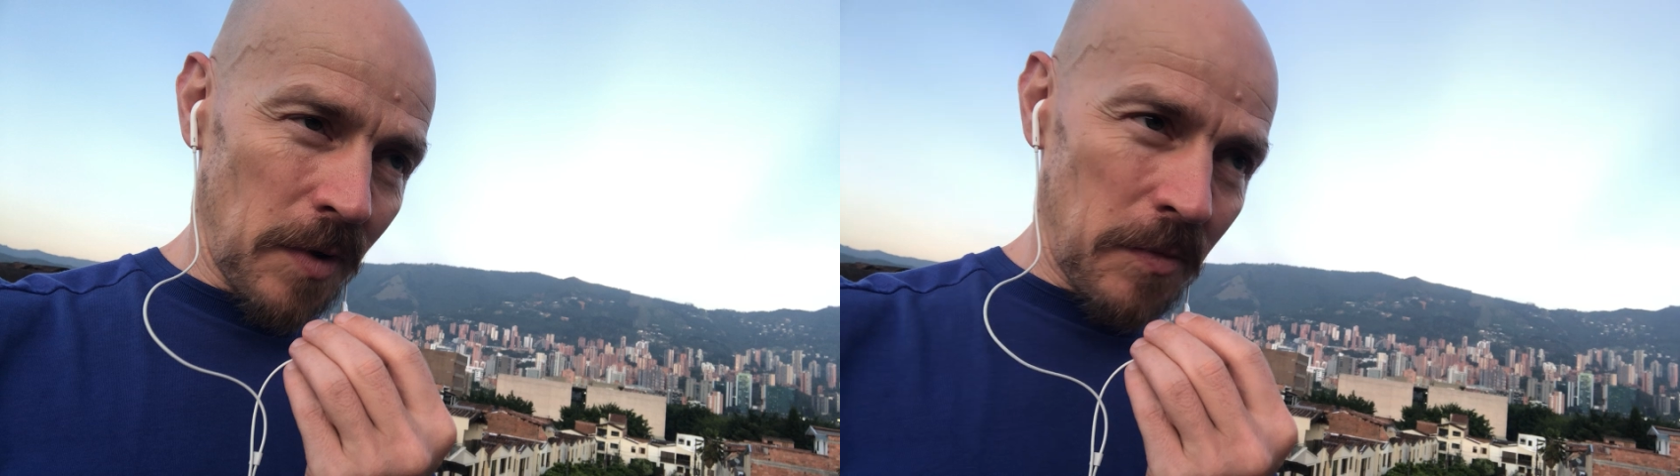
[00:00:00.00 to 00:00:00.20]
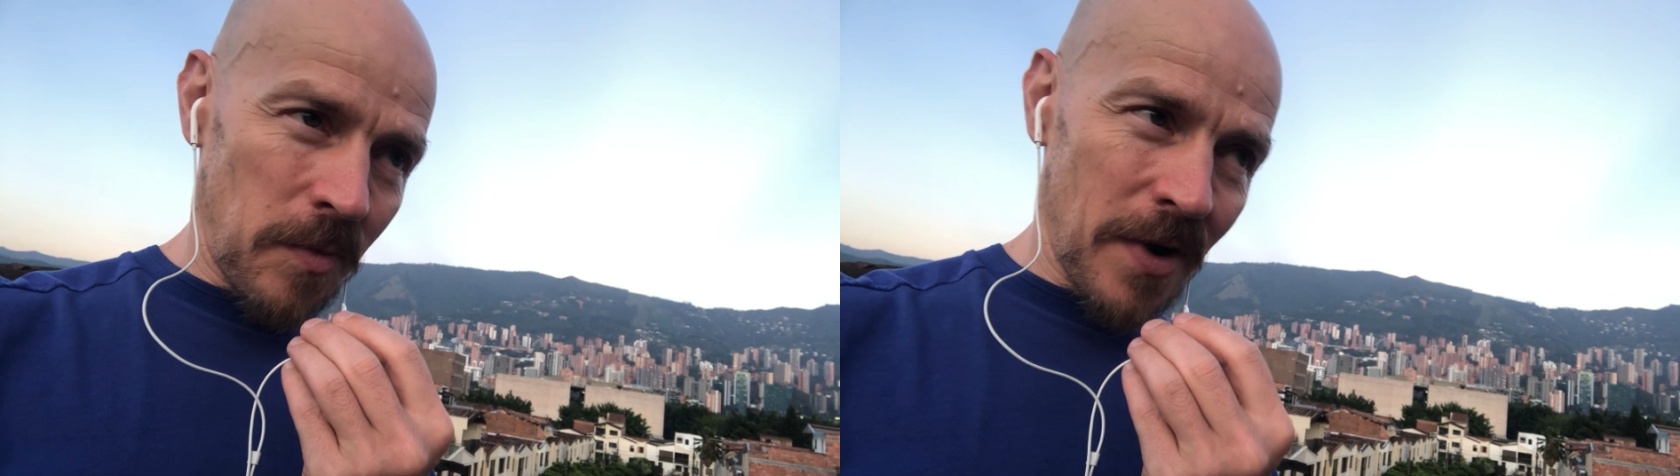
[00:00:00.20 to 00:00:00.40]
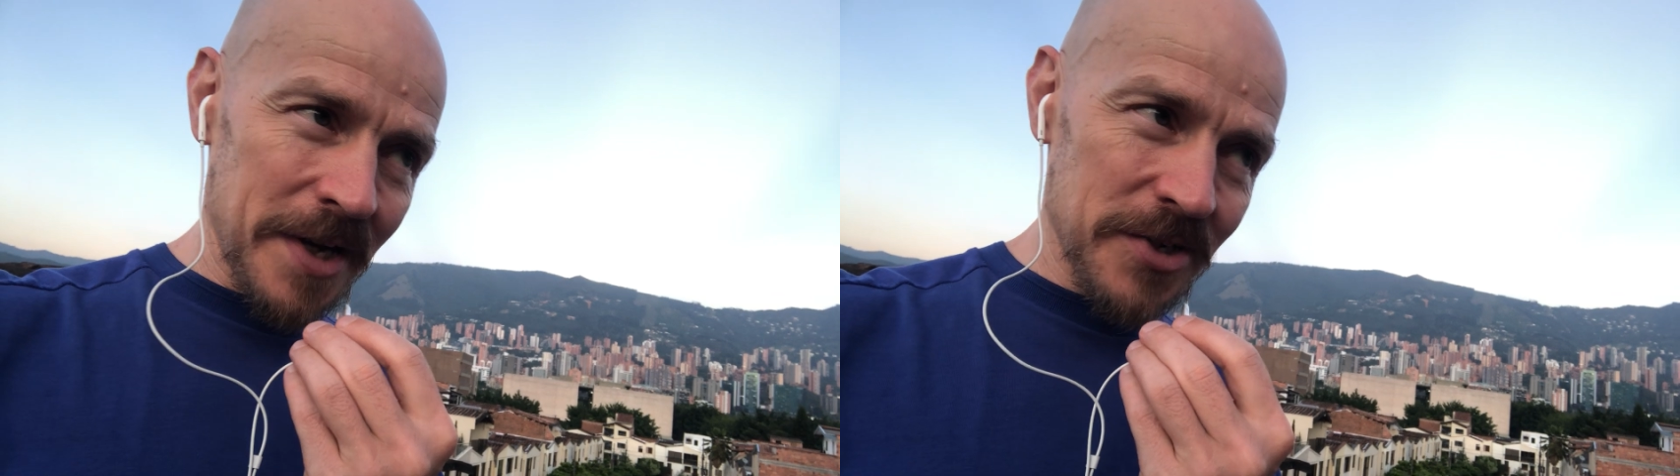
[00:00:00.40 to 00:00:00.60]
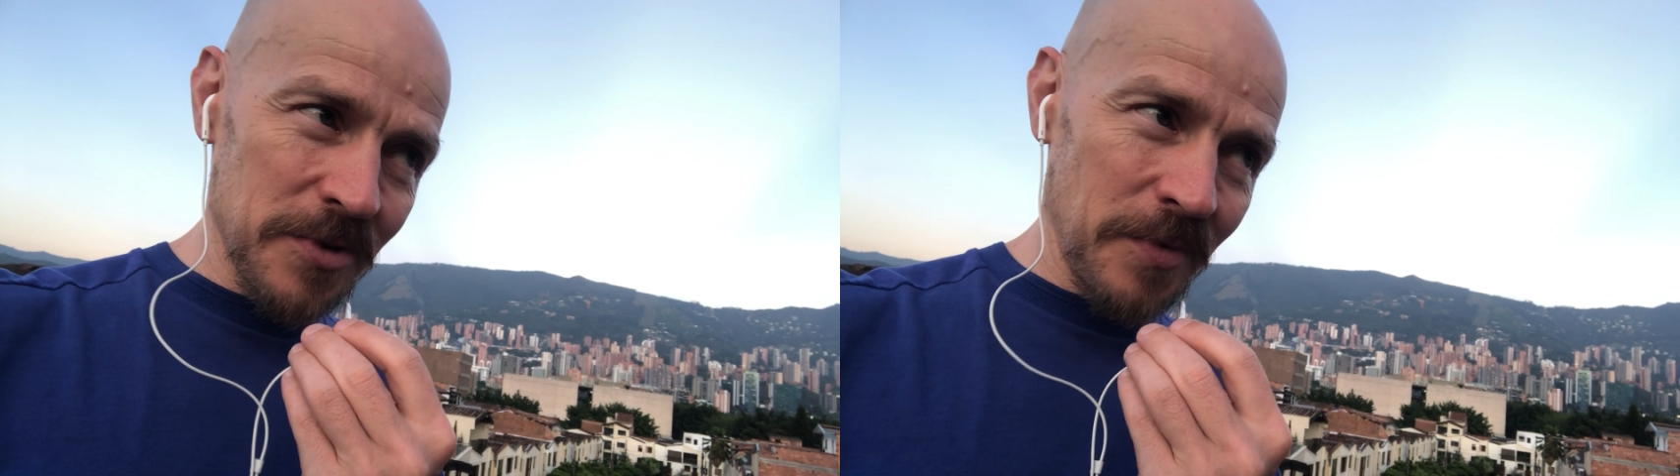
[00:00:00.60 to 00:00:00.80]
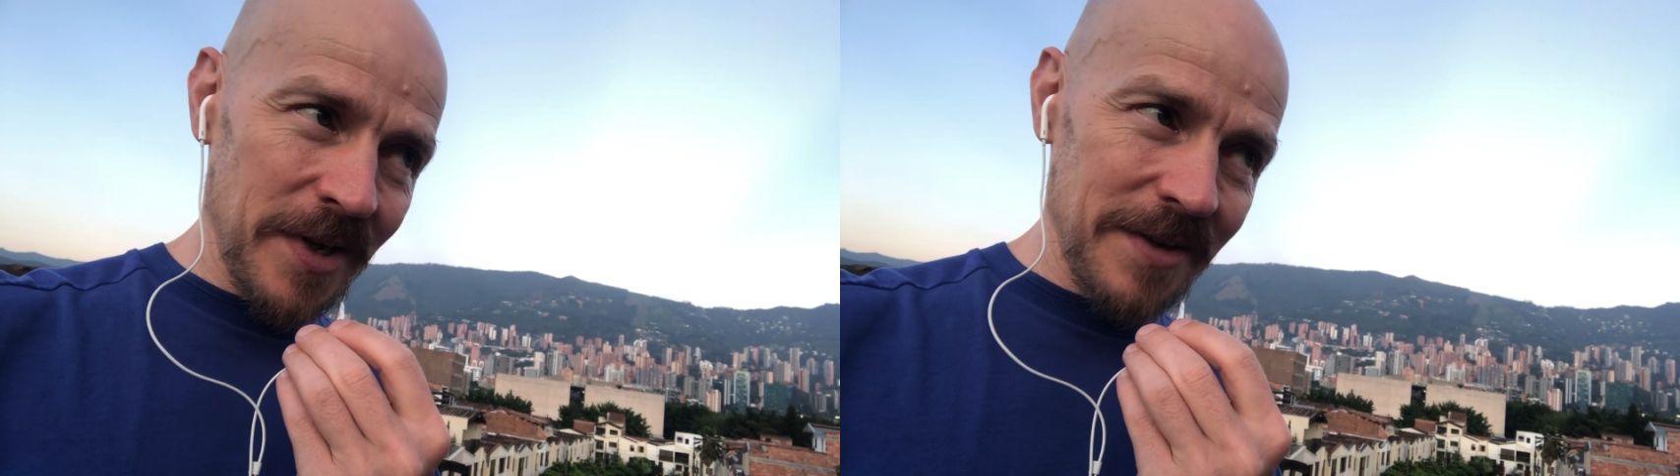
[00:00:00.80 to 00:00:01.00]
why
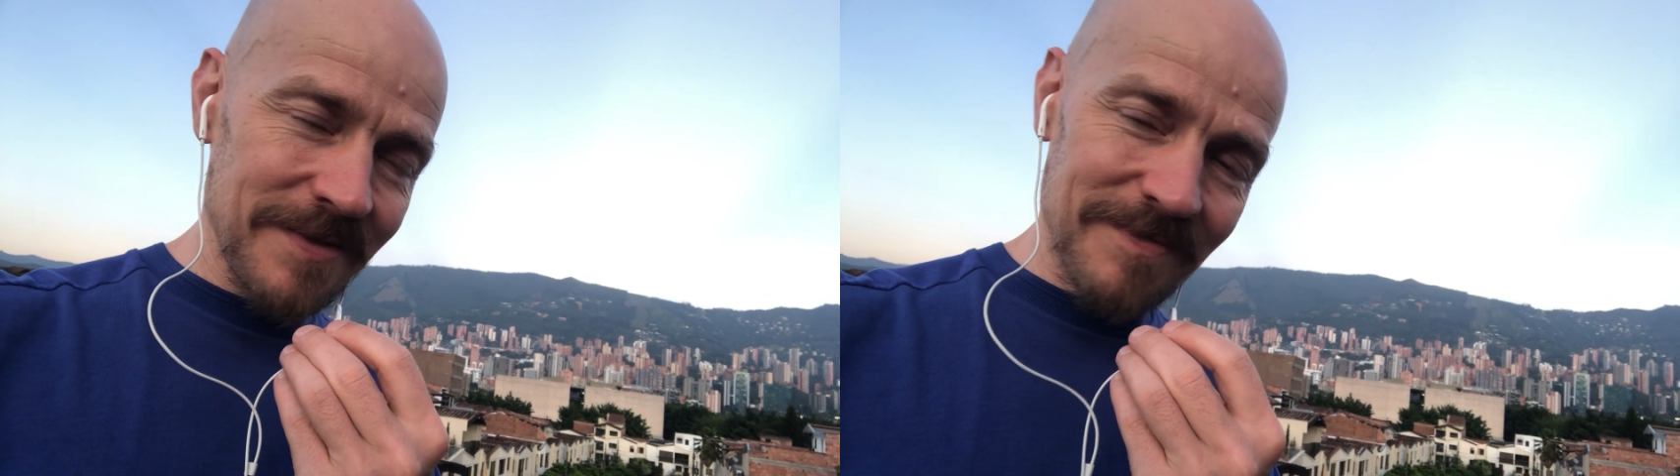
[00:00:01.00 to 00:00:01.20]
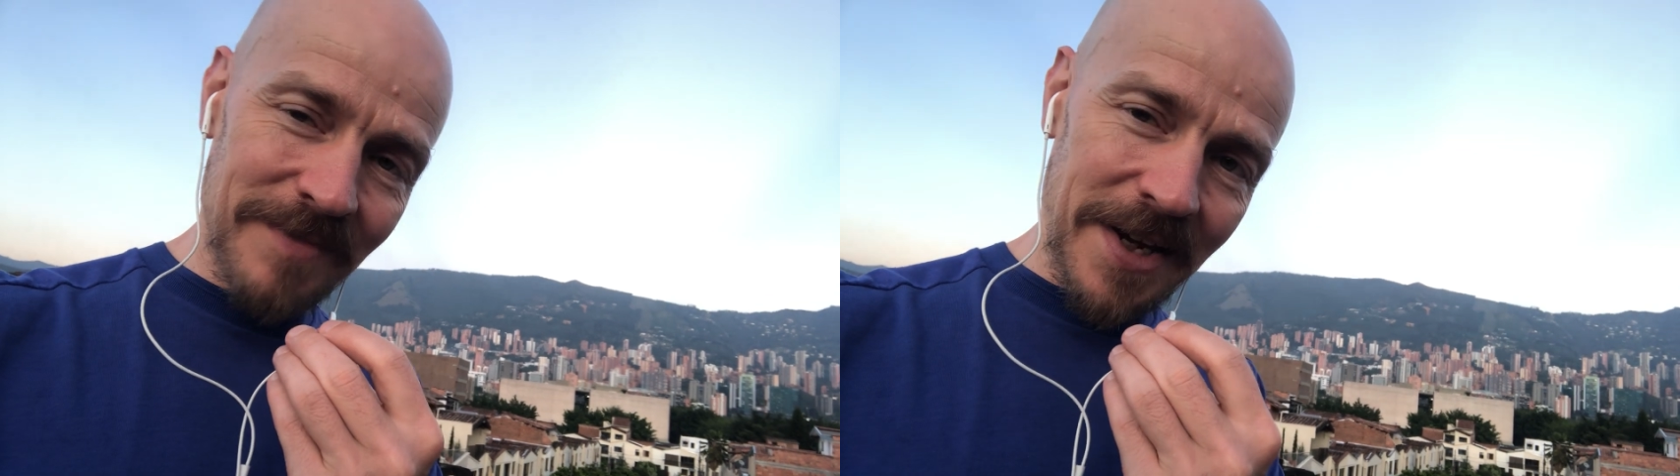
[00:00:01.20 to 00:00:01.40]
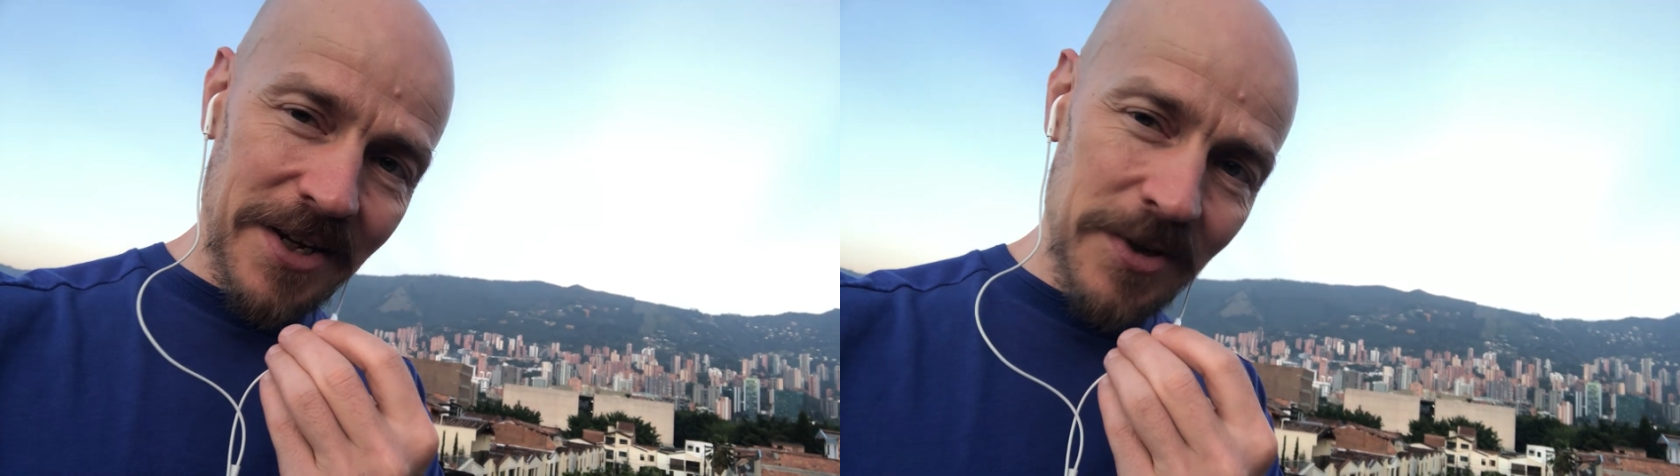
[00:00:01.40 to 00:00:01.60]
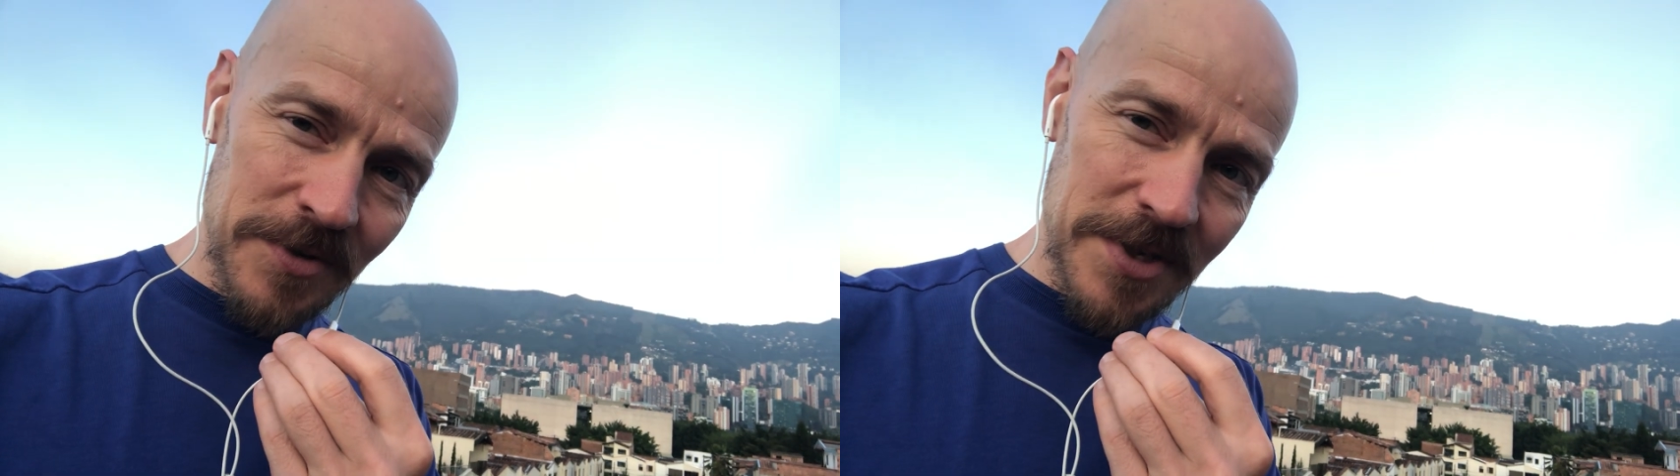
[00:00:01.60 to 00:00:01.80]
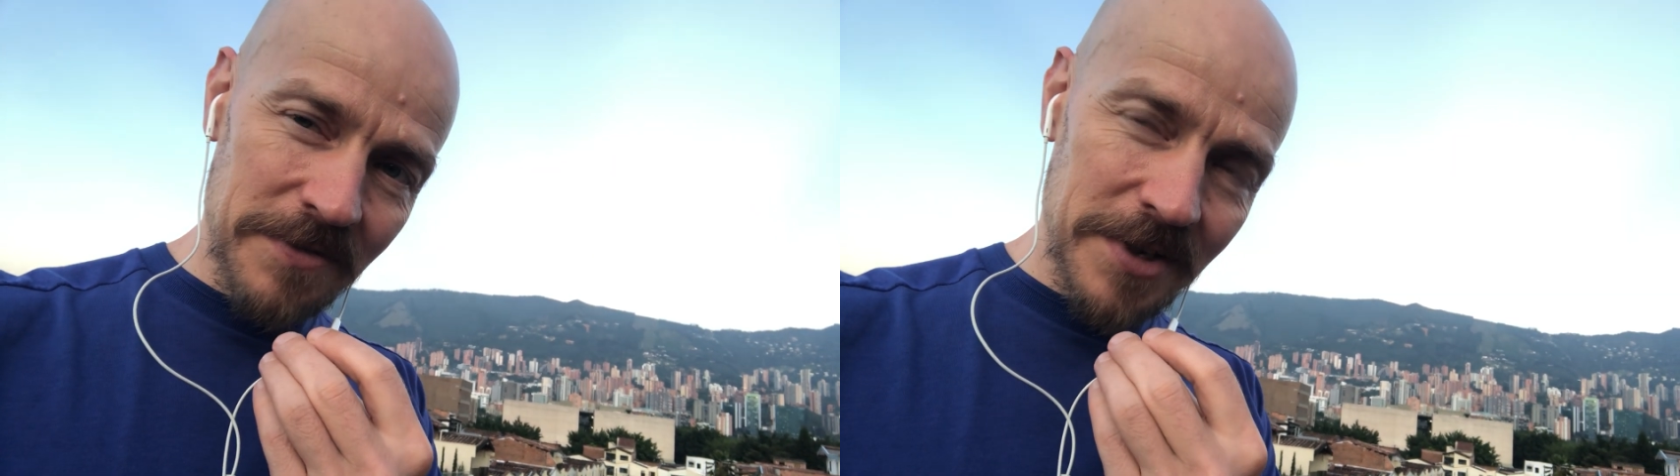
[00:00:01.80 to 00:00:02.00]
should we make
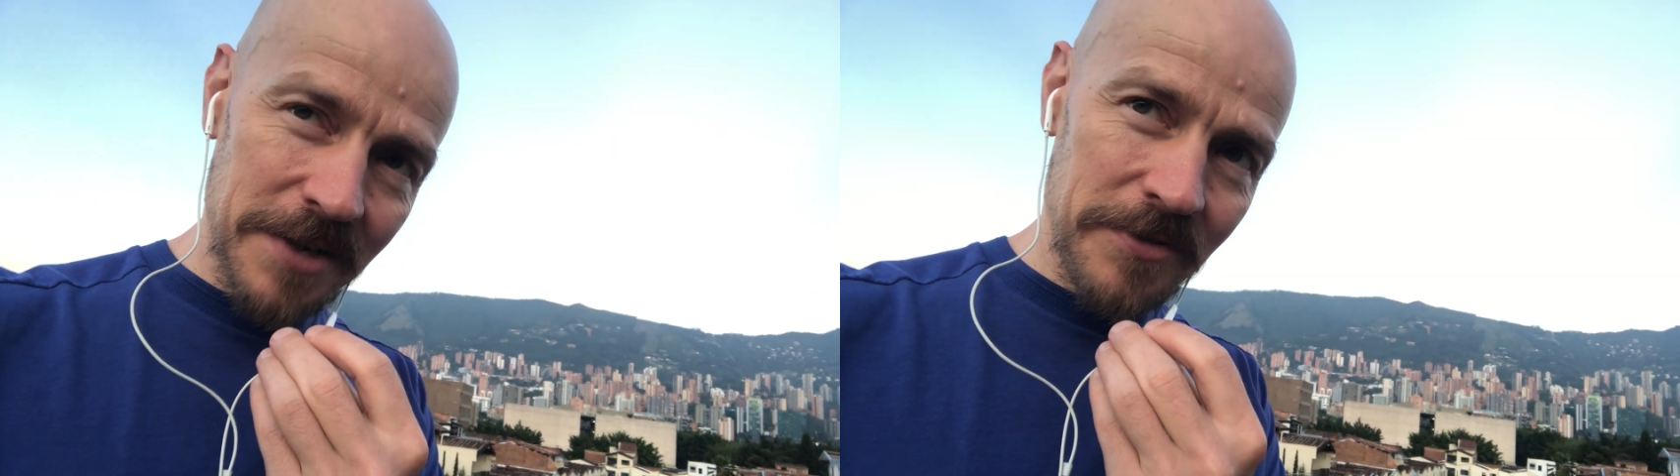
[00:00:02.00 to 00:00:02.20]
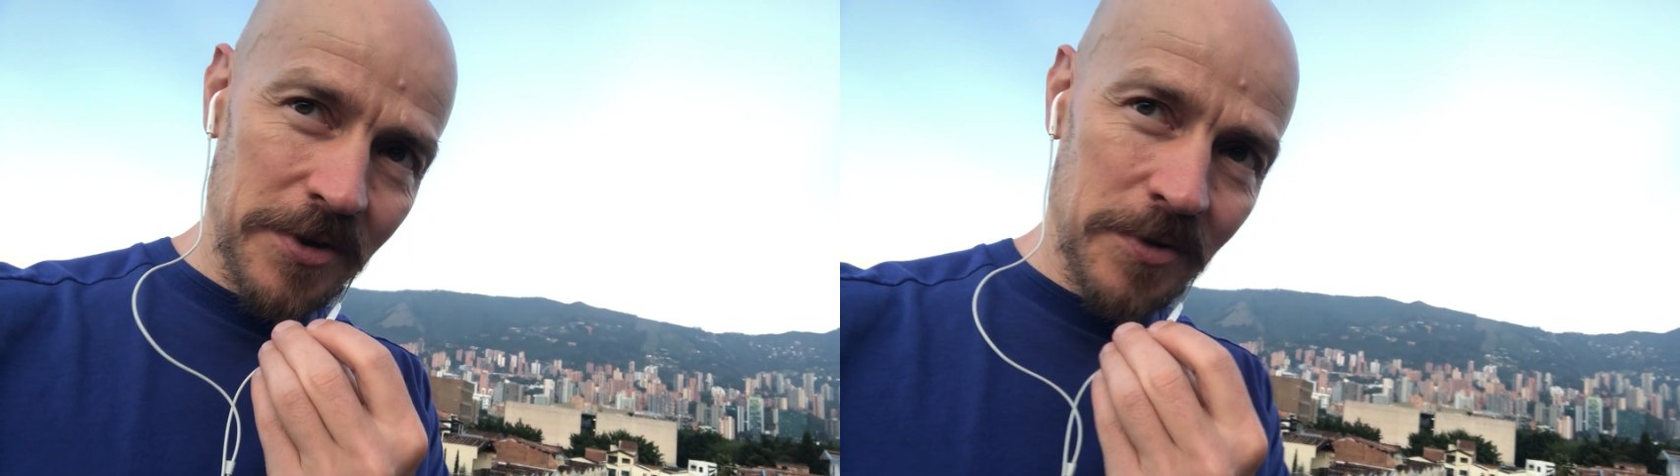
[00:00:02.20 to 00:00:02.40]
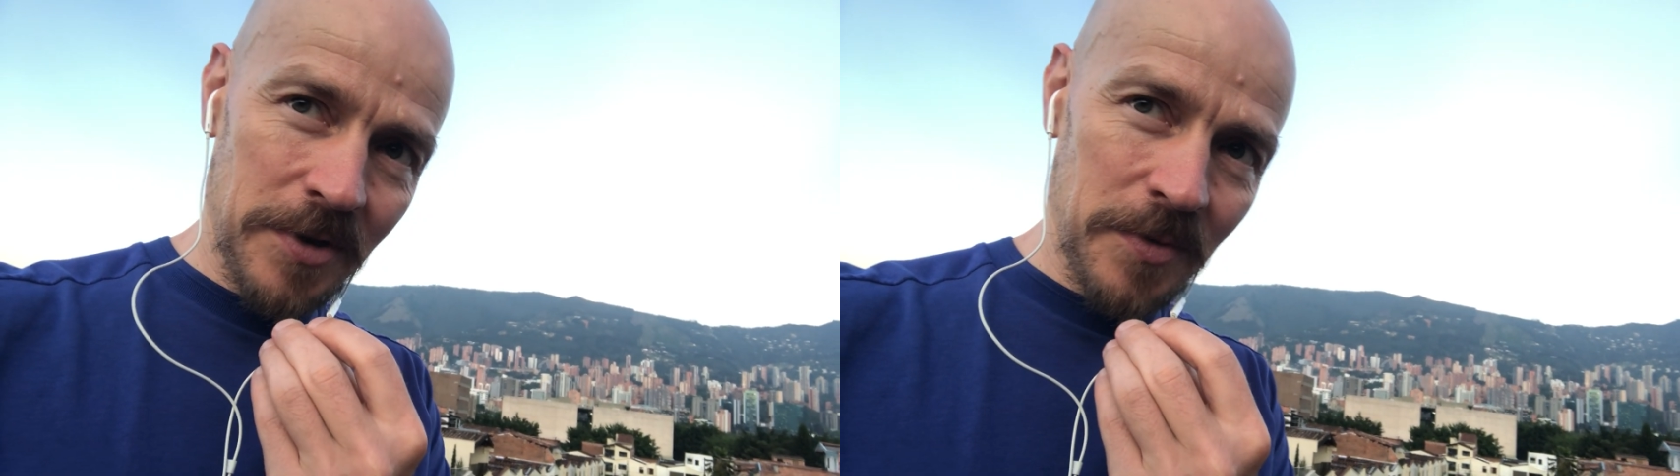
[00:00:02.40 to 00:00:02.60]
use of the difficulty?